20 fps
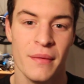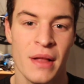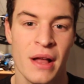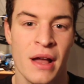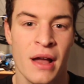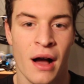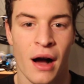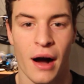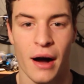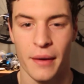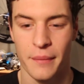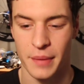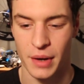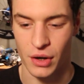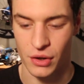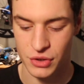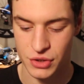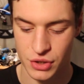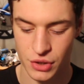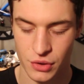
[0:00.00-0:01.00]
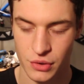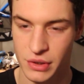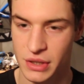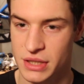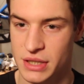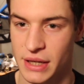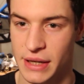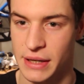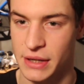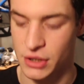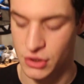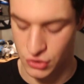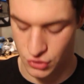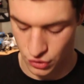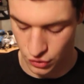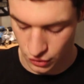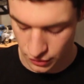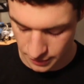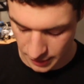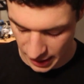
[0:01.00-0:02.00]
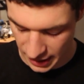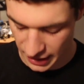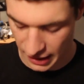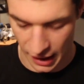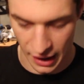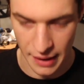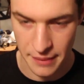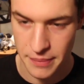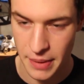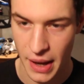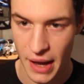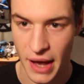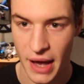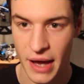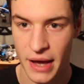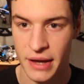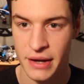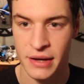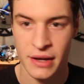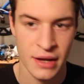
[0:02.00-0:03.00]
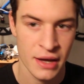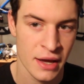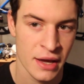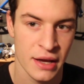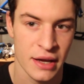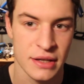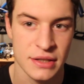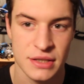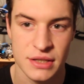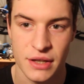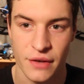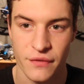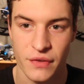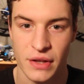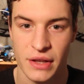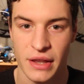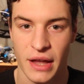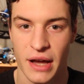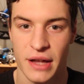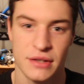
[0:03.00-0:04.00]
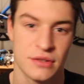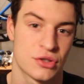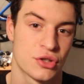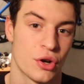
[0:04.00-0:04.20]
It also is like controlled by an iPad and stuff like that,